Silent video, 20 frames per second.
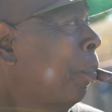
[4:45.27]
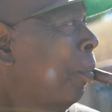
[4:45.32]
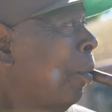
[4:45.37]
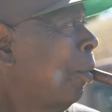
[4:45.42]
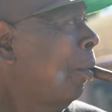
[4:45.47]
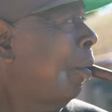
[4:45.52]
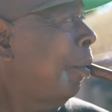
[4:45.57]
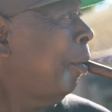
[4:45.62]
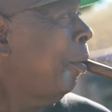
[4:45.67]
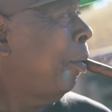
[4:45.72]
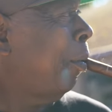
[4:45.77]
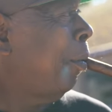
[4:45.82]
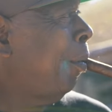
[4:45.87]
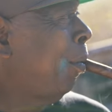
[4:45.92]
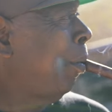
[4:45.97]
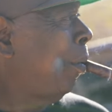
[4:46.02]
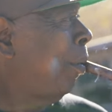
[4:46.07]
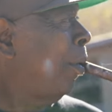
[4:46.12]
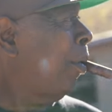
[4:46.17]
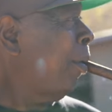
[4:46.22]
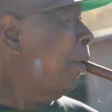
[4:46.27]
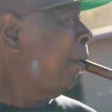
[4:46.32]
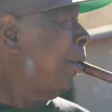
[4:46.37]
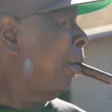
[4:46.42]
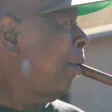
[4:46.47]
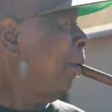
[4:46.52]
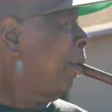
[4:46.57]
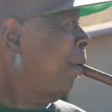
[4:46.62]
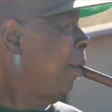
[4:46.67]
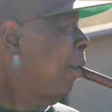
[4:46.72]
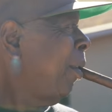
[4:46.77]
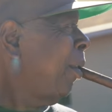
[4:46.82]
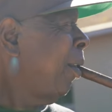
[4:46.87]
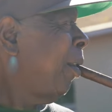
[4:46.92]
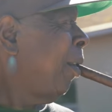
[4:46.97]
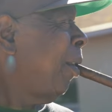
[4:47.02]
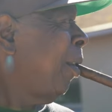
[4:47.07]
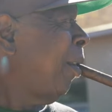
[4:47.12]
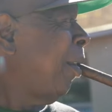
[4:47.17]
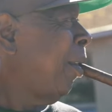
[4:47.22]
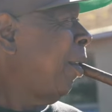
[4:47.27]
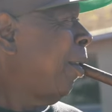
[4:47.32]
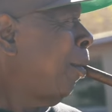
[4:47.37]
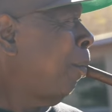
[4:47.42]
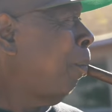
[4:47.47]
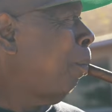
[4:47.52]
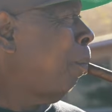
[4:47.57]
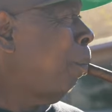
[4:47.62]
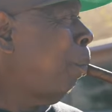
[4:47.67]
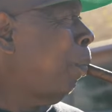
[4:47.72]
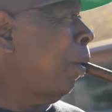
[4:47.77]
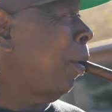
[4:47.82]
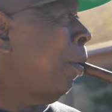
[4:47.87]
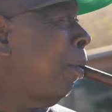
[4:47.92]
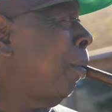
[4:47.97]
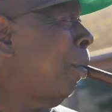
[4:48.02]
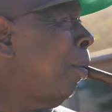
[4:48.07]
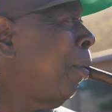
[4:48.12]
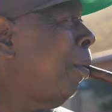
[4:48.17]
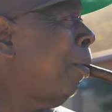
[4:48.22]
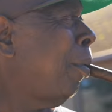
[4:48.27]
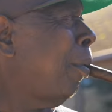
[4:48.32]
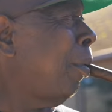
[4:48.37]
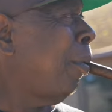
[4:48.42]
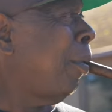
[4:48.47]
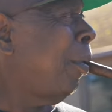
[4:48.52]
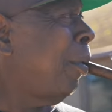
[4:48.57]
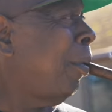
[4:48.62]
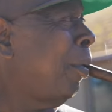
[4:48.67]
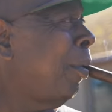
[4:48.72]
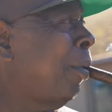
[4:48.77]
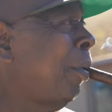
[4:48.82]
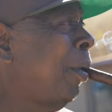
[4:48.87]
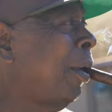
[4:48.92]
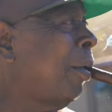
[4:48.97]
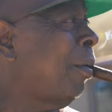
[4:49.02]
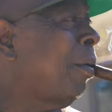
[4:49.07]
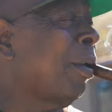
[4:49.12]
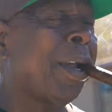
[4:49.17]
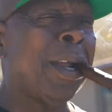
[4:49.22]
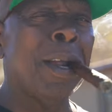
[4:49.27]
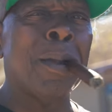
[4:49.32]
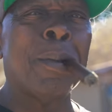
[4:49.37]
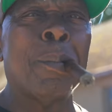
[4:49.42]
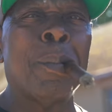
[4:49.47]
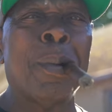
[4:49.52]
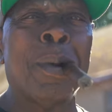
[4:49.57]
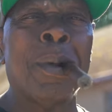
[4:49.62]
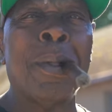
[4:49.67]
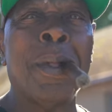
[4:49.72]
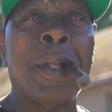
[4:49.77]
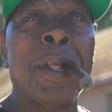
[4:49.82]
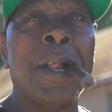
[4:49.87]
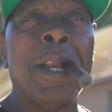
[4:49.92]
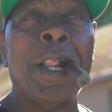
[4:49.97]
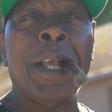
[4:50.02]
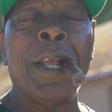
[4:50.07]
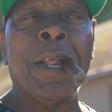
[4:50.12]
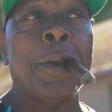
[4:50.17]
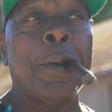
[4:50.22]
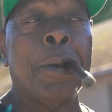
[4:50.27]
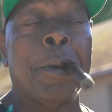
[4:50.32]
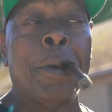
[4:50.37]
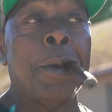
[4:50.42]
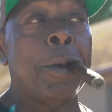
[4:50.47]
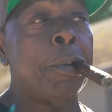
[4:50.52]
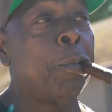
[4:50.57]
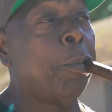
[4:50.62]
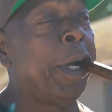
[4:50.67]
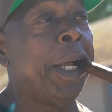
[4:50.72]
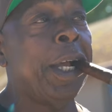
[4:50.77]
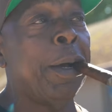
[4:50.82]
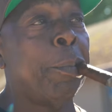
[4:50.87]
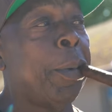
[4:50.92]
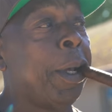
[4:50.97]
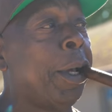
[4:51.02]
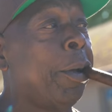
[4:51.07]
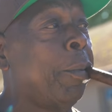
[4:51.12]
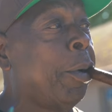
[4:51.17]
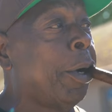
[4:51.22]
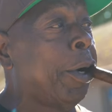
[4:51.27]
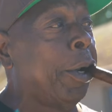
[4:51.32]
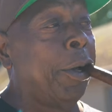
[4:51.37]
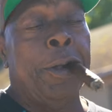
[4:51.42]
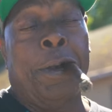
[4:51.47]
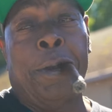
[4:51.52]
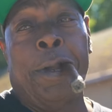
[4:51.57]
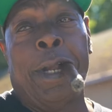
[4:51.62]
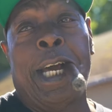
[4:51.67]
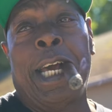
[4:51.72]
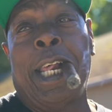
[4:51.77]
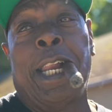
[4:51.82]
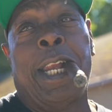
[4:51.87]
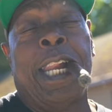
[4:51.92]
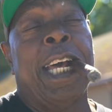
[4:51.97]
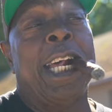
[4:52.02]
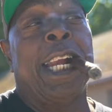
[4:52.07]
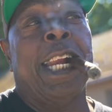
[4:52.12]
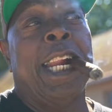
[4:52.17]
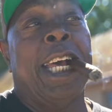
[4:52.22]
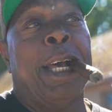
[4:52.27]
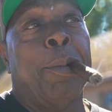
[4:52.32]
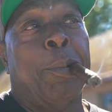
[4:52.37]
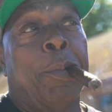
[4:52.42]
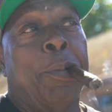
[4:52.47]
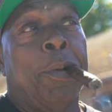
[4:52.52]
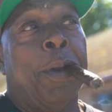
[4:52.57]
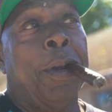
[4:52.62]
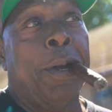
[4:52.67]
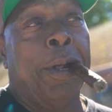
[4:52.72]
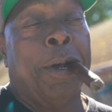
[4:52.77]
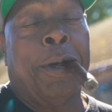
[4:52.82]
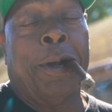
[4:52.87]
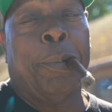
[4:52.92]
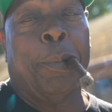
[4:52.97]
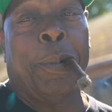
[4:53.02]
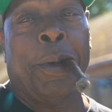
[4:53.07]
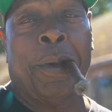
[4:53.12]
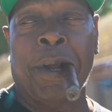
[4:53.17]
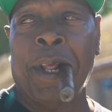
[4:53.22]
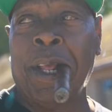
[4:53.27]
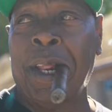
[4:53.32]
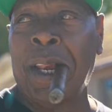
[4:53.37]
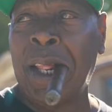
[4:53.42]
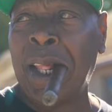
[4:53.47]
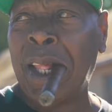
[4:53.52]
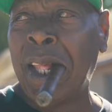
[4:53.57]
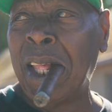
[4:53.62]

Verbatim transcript: day in, day out, seven days a week. Very important. There wouldn't be no racetrack. Yes, right. It's way up there. What, 99%, uh, 100%?